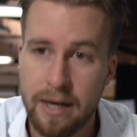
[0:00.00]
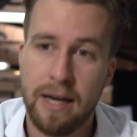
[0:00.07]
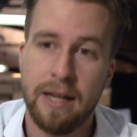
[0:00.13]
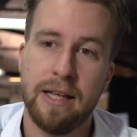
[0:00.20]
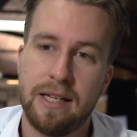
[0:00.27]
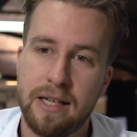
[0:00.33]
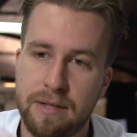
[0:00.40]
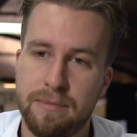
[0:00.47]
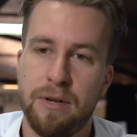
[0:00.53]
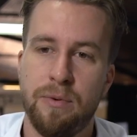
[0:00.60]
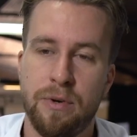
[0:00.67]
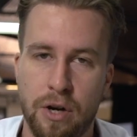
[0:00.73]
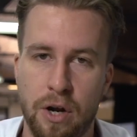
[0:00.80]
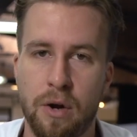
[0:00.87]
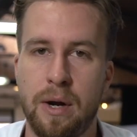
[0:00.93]
Now, that doesn't mean we
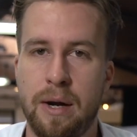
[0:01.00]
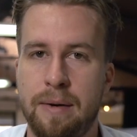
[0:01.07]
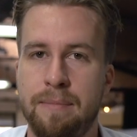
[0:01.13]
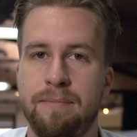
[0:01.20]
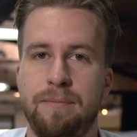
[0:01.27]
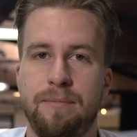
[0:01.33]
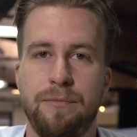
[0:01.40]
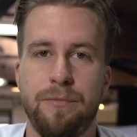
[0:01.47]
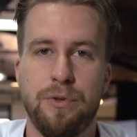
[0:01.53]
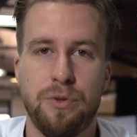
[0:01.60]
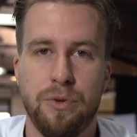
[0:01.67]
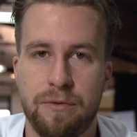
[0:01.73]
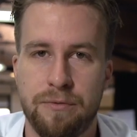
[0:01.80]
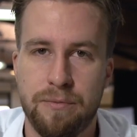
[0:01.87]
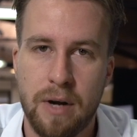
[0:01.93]
don't go out and
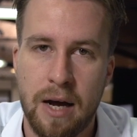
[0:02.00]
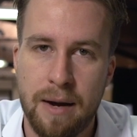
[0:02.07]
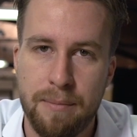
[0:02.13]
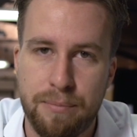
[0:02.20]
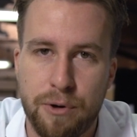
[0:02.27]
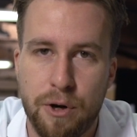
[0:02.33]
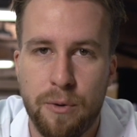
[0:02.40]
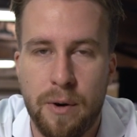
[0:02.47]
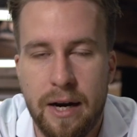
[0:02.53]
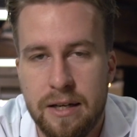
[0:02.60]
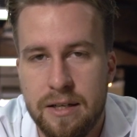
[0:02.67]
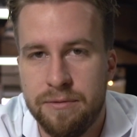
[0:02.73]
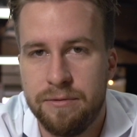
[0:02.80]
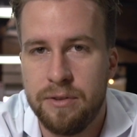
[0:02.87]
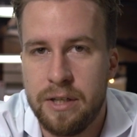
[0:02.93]
sort of
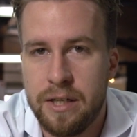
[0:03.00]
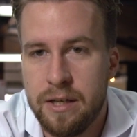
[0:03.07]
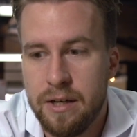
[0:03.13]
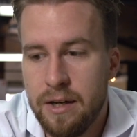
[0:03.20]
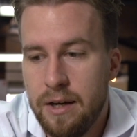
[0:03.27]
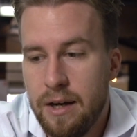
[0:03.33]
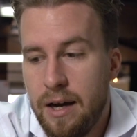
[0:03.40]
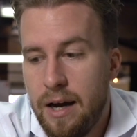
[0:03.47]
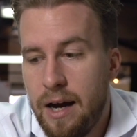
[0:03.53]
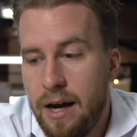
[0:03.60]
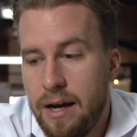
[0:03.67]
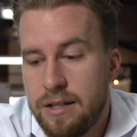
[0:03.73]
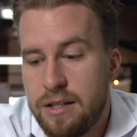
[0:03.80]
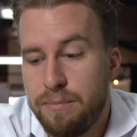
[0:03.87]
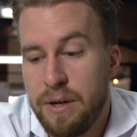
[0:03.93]
proactively
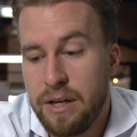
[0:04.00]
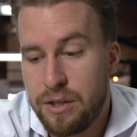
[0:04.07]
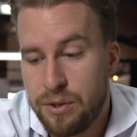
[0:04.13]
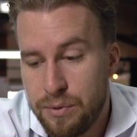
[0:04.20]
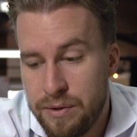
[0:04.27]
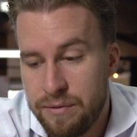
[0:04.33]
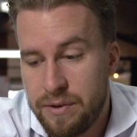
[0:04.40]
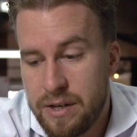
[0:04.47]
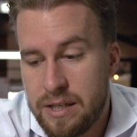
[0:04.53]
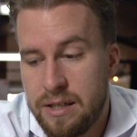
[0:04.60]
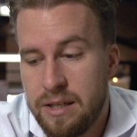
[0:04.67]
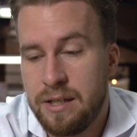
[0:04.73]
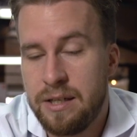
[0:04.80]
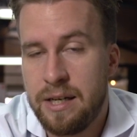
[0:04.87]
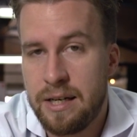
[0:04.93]
speak to
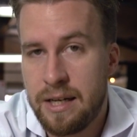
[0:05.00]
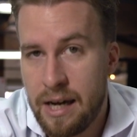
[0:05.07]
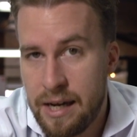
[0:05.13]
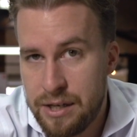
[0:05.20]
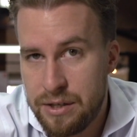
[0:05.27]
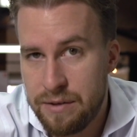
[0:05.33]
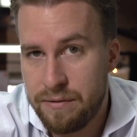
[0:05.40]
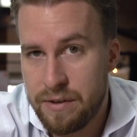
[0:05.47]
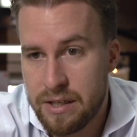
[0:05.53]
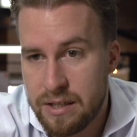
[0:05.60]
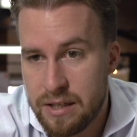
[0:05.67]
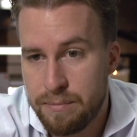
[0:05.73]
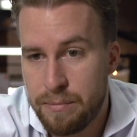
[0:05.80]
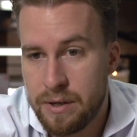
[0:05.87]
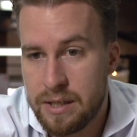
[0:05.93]
investors and engage
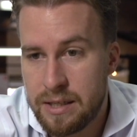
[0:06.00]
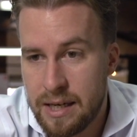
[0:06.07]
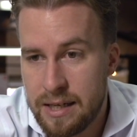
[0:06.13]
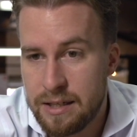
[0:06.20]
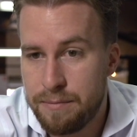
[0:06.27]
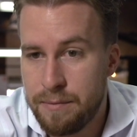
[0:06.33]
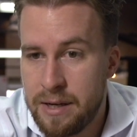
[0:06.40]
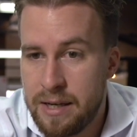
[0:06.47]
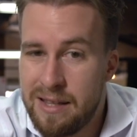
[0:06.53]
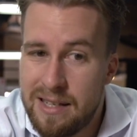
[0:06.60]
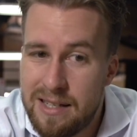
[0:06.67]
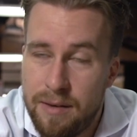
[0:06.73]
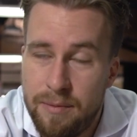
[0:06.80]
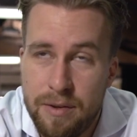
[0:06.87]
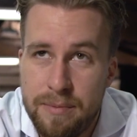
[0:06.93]
investors, but it does mean that
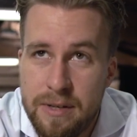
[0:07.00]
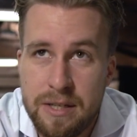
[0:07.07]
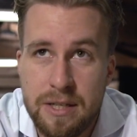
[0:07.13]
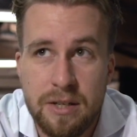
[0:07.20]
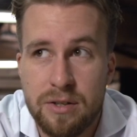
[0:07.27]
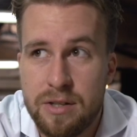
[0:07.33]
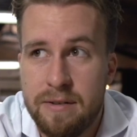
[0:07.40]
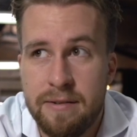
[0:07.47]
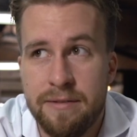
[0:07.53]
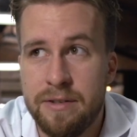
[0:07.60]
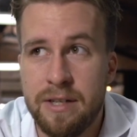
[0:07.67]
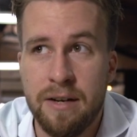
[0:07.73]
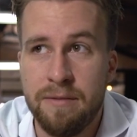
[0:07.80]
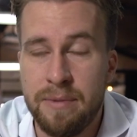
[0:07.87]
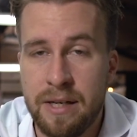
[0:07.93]
some of the best deals I've ever
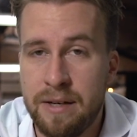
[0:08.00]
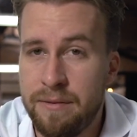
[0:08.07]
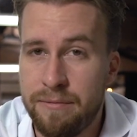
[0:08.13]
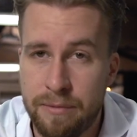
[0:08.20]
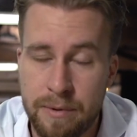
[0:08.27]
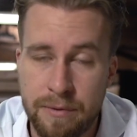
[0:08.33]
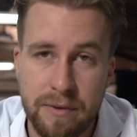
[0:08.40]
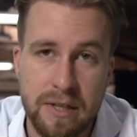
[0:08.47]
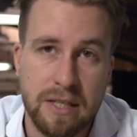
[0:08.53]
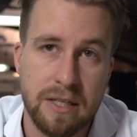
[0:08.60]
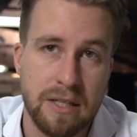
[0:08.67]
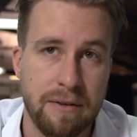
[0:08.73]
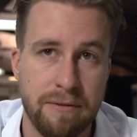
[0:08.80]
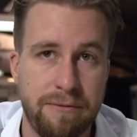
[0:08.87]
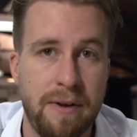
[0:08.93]
done have been from investors
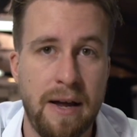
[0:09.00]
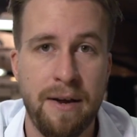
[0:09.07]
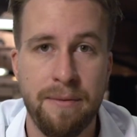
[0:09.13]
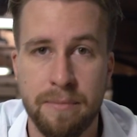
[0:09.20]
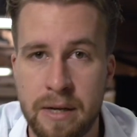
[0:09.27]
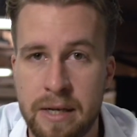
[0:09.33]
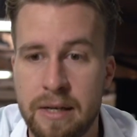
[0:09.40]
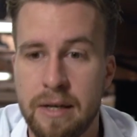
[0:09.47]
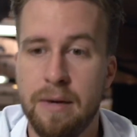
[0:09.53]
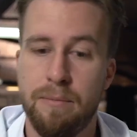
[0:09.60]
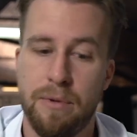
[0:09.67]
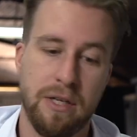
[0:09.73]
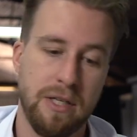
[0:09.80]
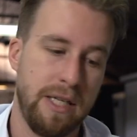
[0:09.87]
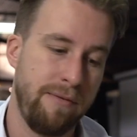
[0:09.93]
that have found me
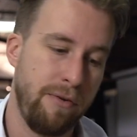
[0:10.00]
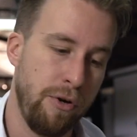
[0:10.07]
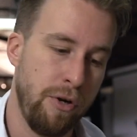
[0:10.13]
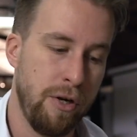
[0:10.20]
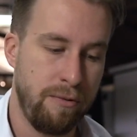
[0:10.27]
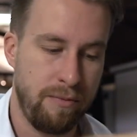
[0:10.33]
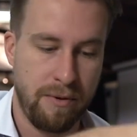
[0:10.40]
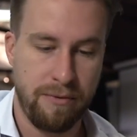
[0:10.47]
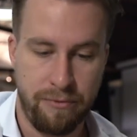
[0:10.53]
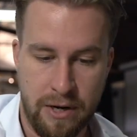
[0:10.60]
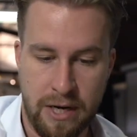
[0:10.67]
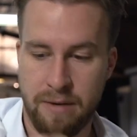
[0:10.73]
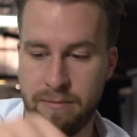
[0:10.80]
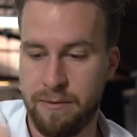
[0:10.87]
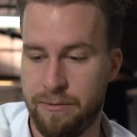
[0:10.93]
because they've heard from a
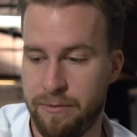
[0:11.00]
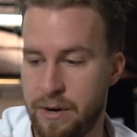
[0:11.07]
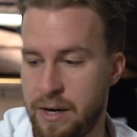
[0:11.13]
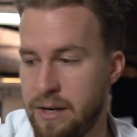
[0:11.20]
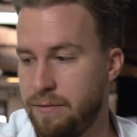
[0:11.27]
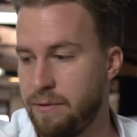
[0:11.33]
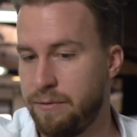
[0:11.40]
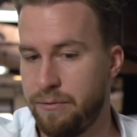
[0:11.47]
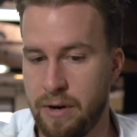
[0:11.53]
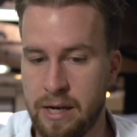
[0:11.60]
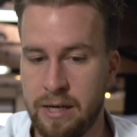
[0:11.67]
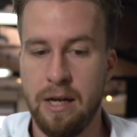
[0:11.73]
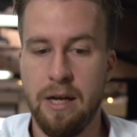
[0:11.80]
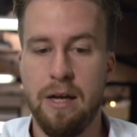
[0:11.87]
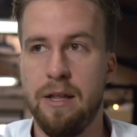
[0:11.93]
friend of a friend of a
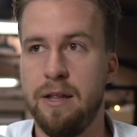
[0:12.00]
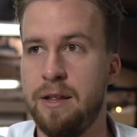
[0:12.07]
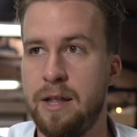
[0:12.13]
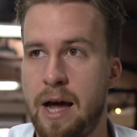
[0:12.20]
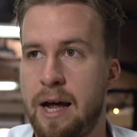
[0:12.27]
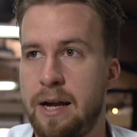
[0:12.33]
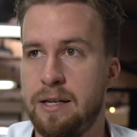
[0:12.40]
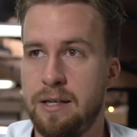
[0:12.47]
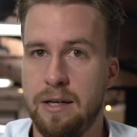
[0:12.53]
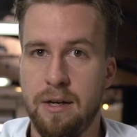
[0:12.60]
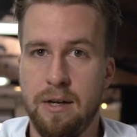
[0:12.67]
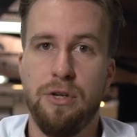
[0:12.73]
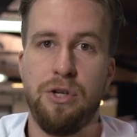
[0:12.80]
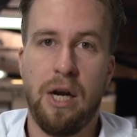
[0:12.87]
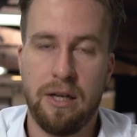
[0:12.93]
friend that
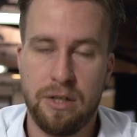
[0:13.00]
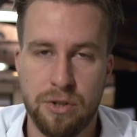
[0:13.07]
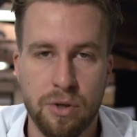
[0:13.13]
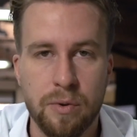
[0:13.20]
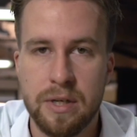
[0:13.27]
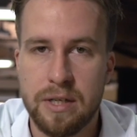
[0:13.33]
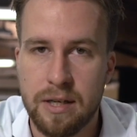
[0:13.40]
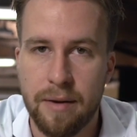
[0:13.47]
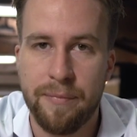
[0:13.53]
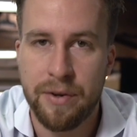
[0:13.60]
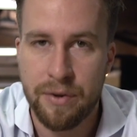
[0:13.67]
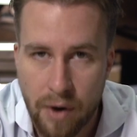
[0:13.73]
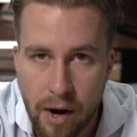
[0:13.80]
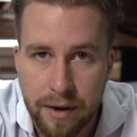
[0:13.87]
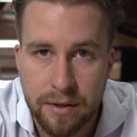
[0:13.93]
Jack's doing
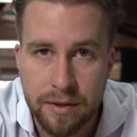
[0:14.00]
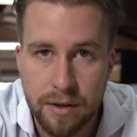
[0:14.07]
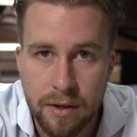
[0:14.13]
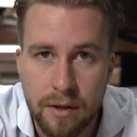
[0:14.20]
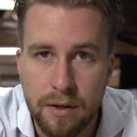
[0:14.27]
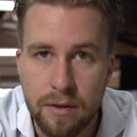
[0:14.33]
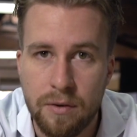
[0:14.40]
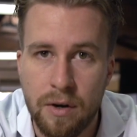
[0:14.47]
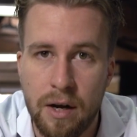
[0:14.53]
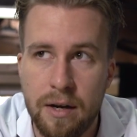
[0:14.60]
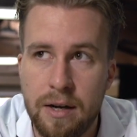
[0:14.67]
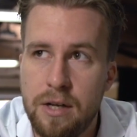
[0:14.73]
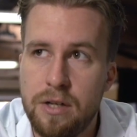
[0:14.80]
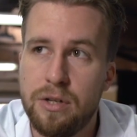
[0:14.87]
something great, right?